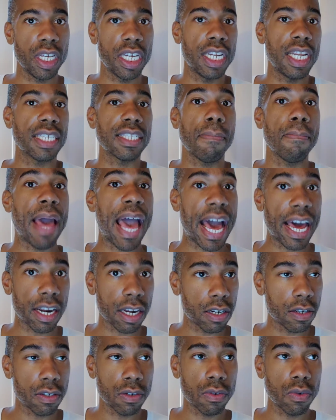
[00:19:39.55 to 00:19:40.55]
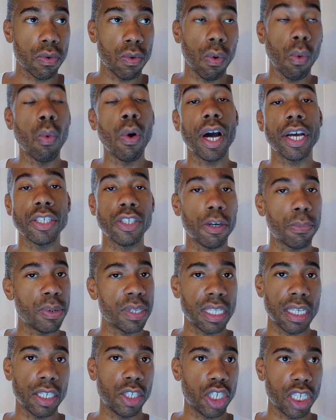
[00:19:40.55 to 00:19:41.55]
It doesn't matter what
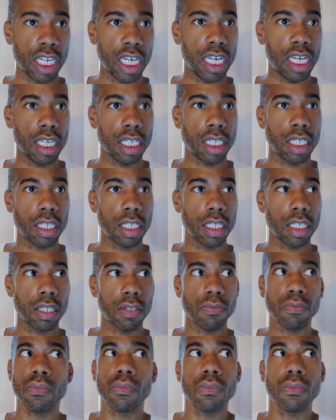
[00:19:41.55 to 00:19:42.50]
your position is.